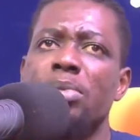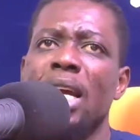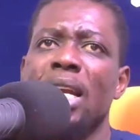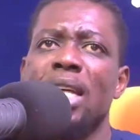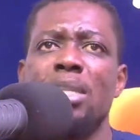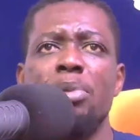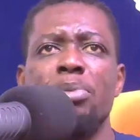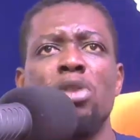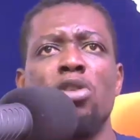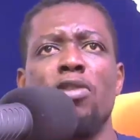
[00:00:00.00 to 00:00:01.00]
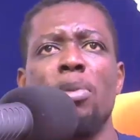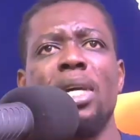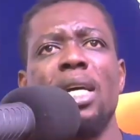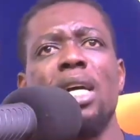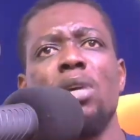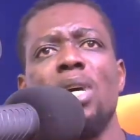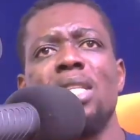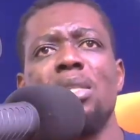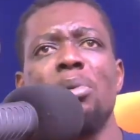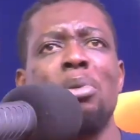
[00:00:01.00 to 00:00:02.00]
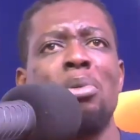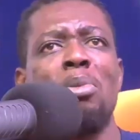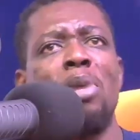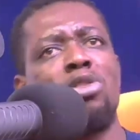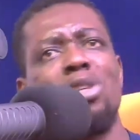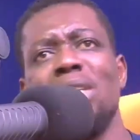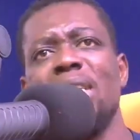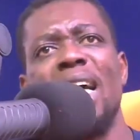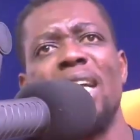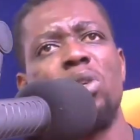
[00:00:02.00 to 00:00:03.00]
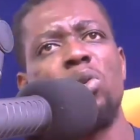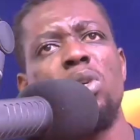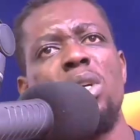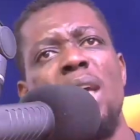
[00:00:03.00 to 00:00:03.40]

Be and I said the thing. For better kind of answer, maybe we better troll any. I don't know.